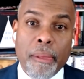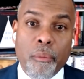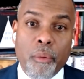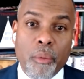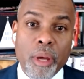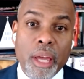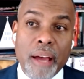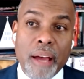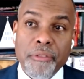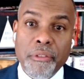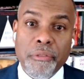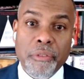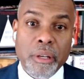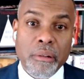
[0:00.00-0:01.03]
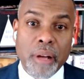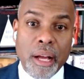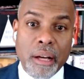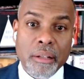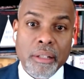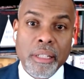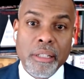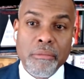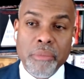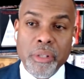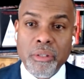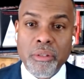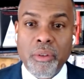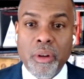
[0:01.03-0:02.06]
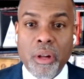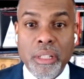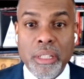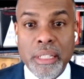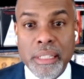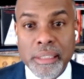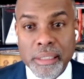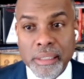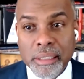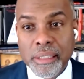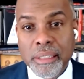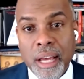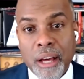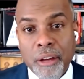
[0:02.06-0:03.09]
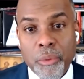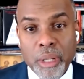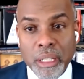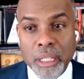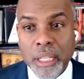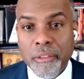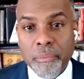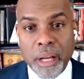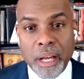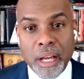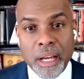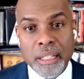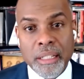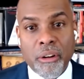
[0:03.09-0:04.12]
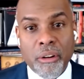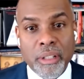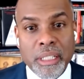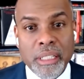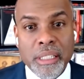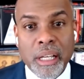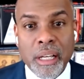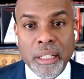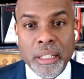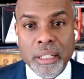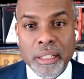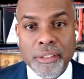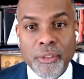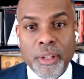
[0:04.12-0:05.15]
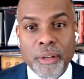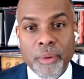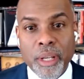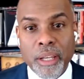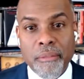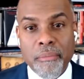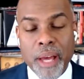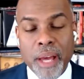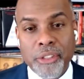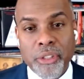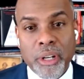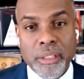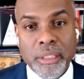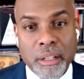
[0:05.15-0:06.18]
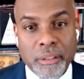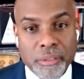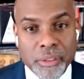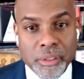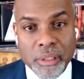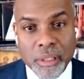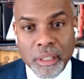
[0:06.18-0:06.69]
And what we have to figure out in the midst of all of this is, how do we leave behind all of this ugliness so that we can imagine ourselves